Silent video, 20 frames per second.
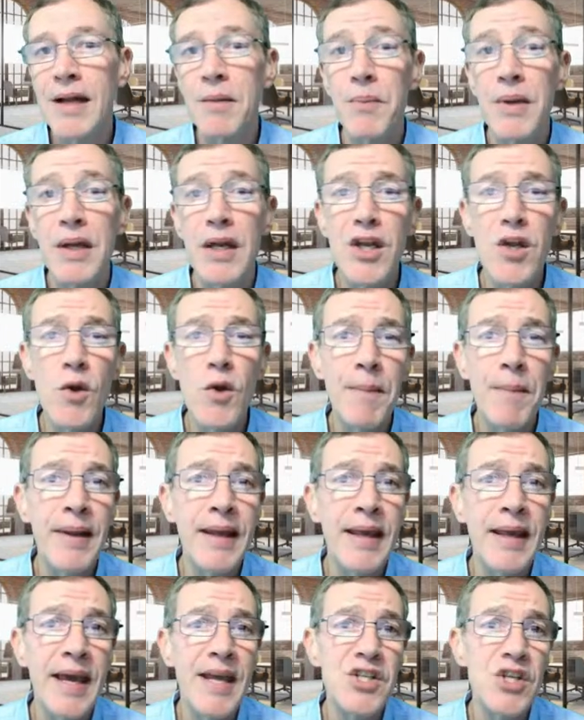be a new
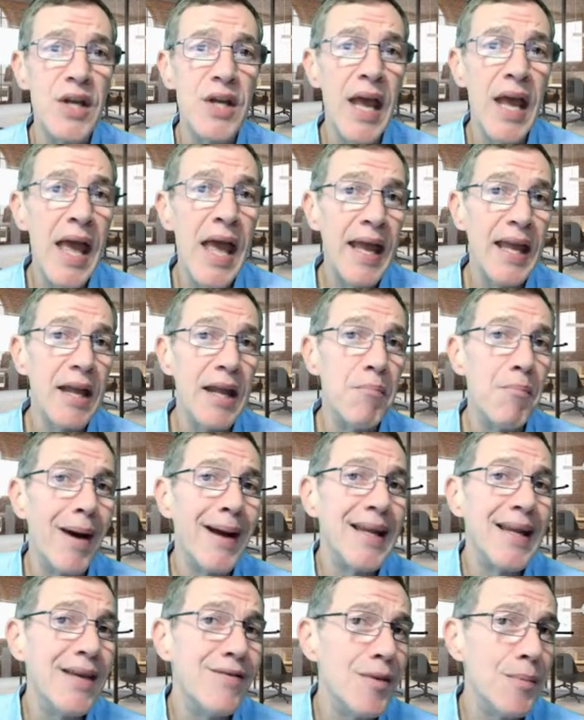application, it
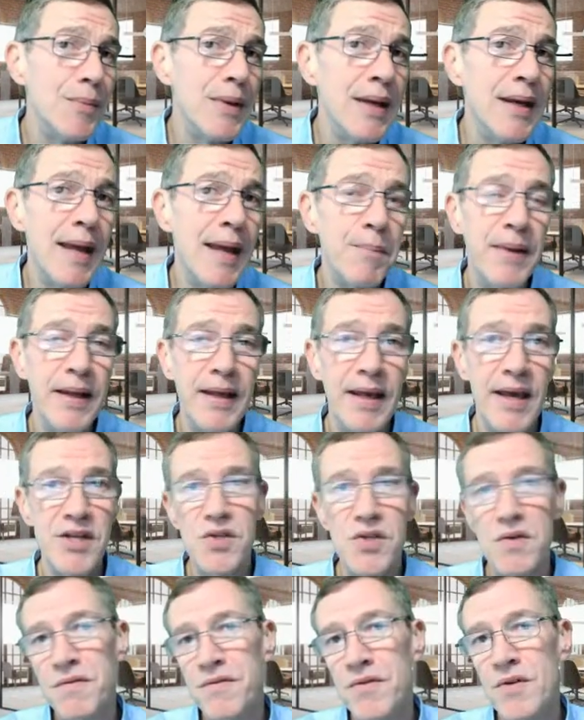might even be an
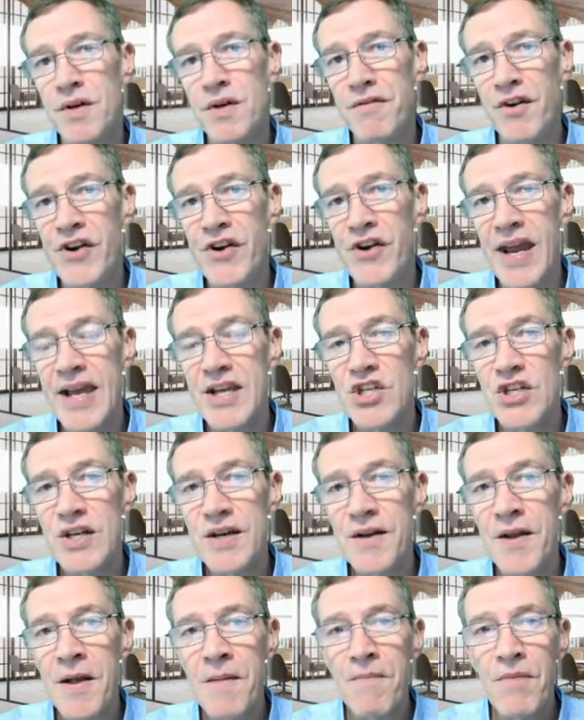application for a
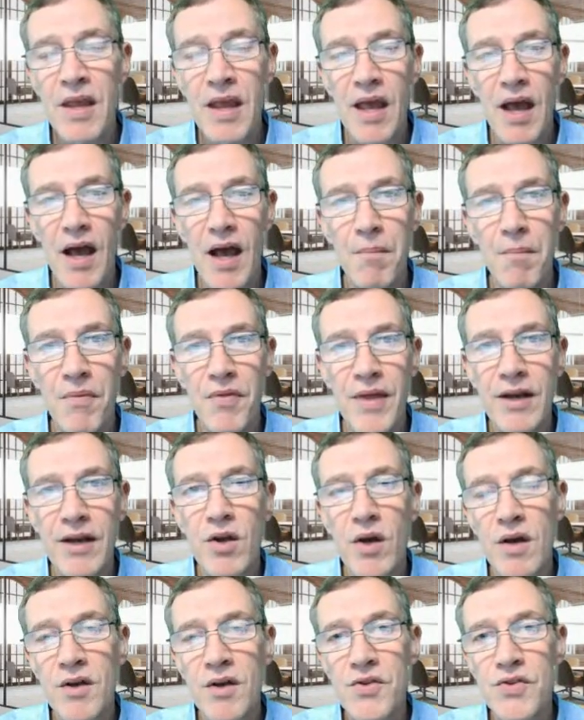variation. That
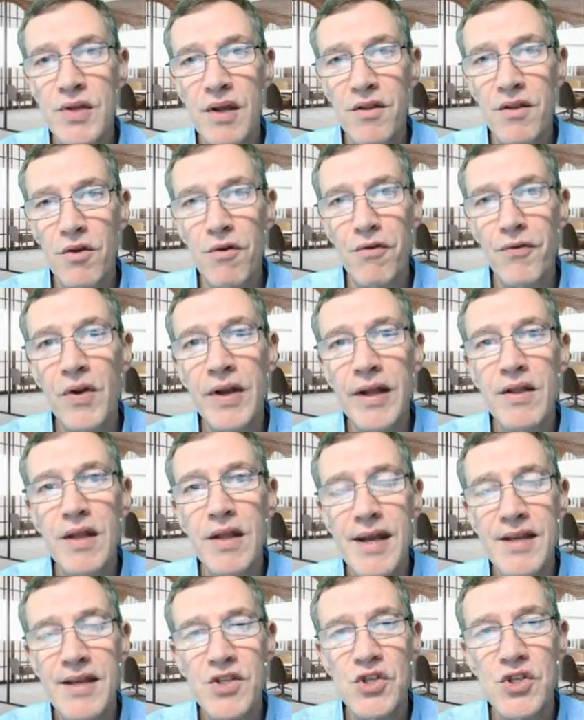goes, you fill in
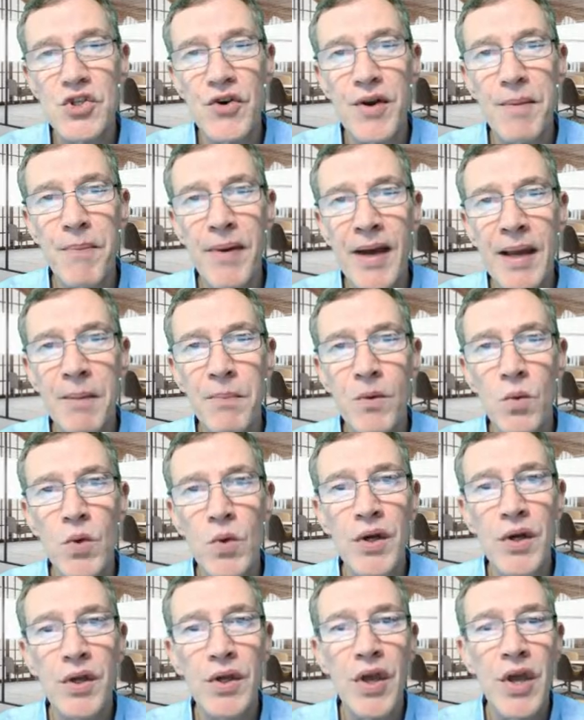the necessary
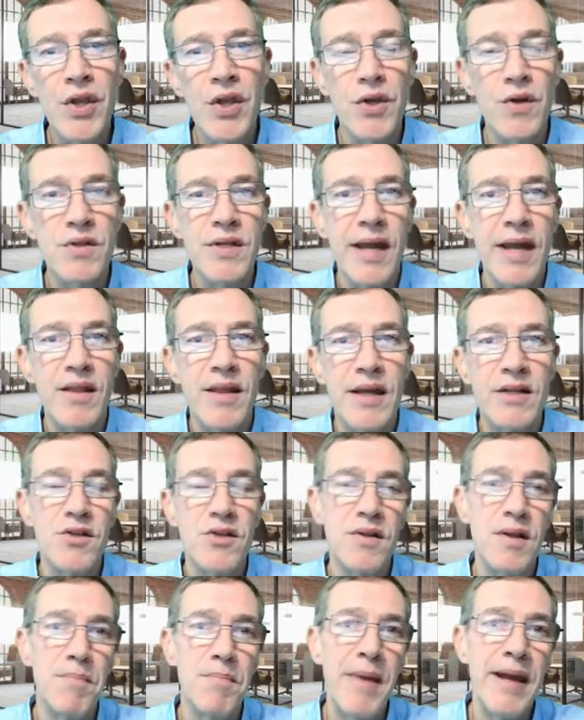paperwork, you take that
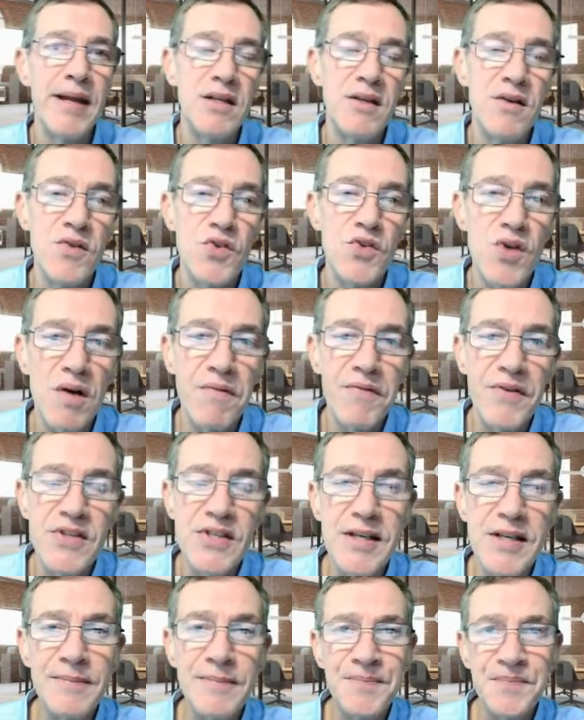to the maintenance
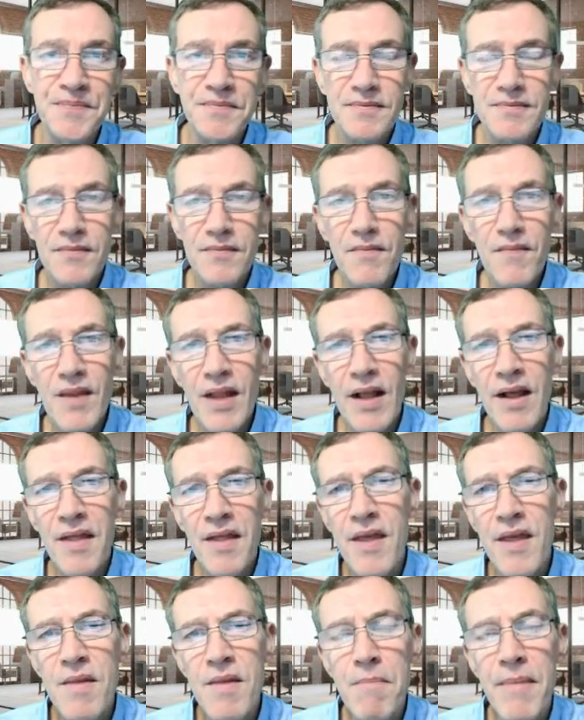officer,
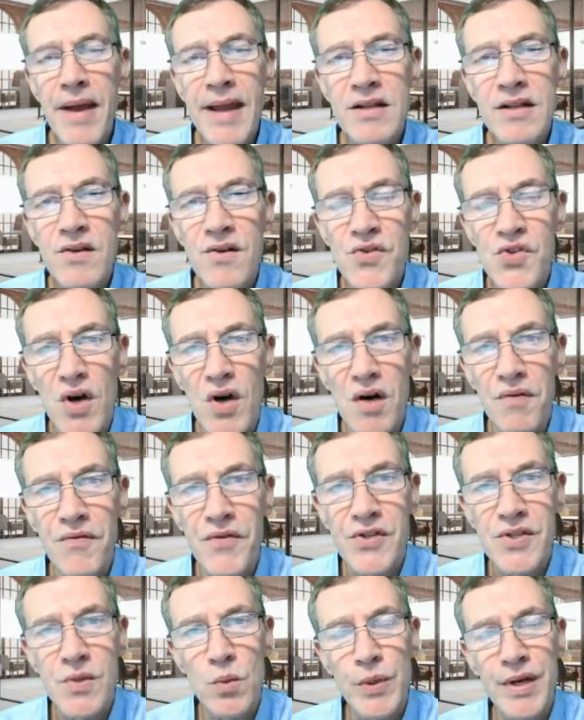and then the maintenance
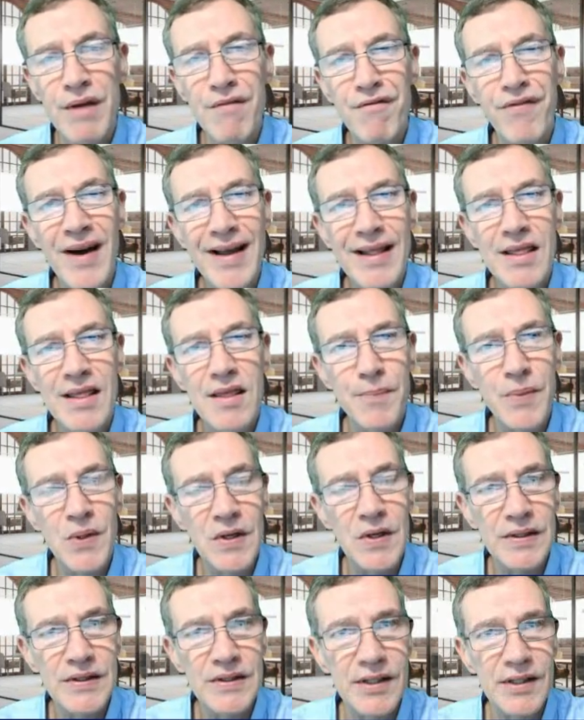officer would invite the
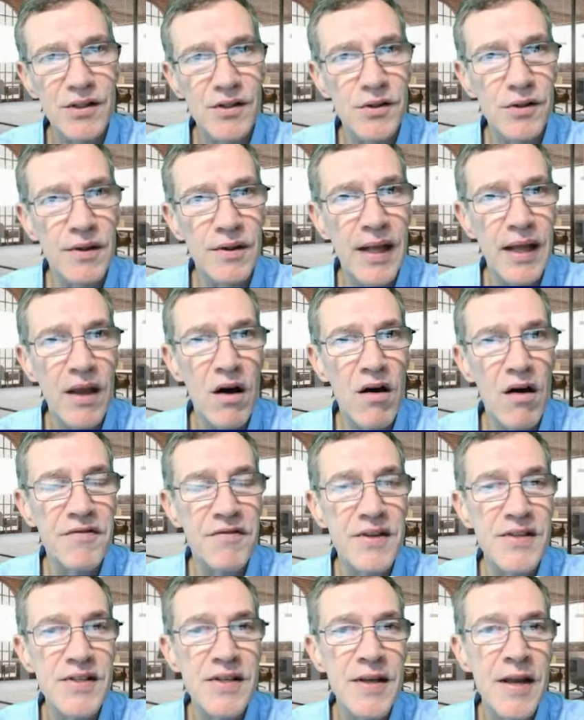parties into their
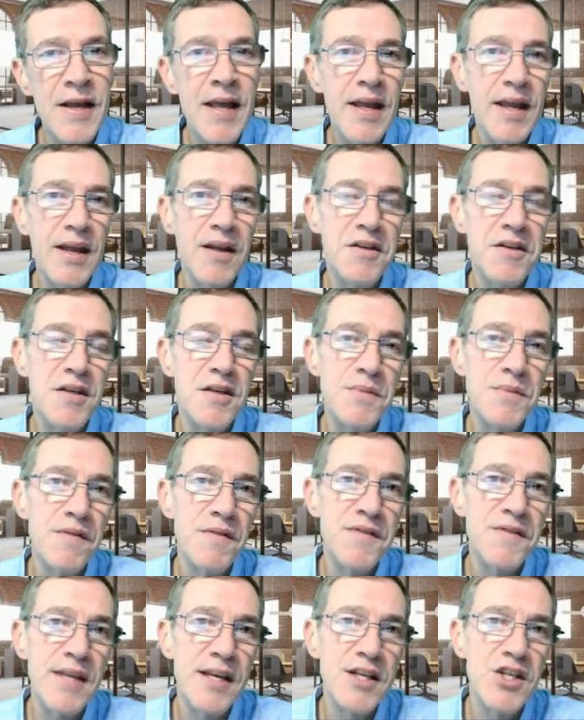office in terms
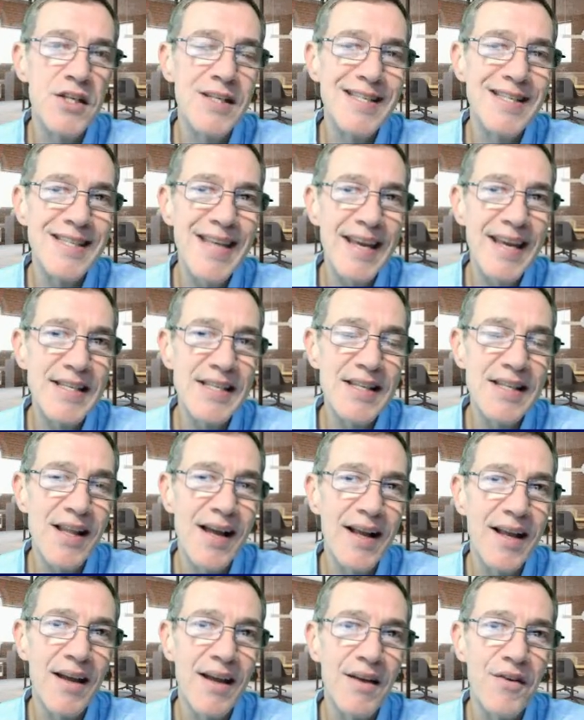of Section 6,
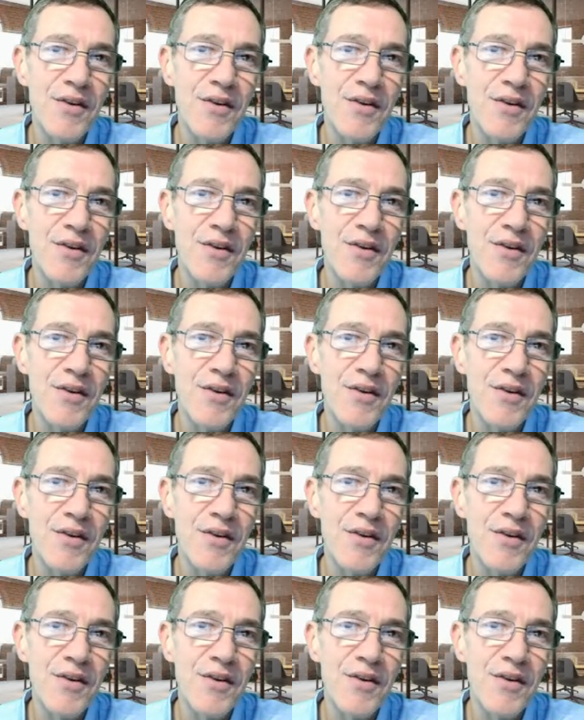like I